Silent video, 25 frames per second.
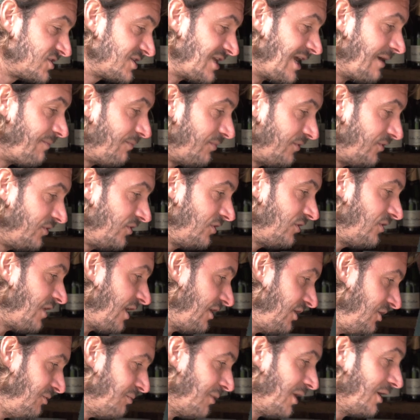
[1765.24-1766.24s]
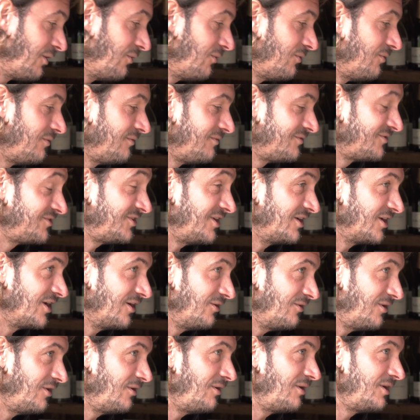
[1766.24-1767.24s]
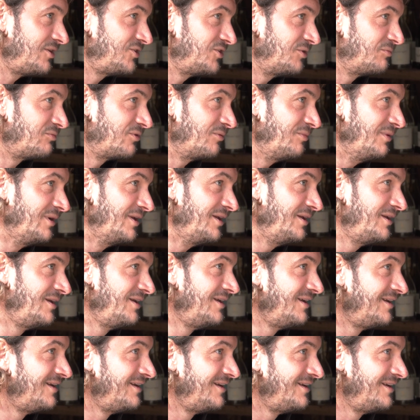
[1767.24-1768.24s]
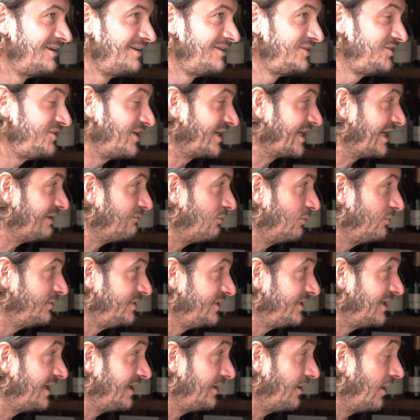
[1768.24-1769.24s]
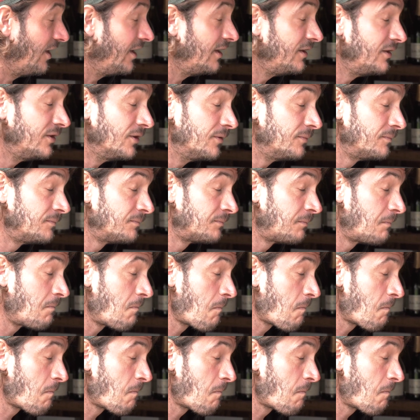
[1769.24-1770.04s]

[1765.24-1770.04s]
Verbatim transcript: step, and then you might sit and go, "Oh, I should probably hmm. yeah. check out what we did that night." You know? so, so,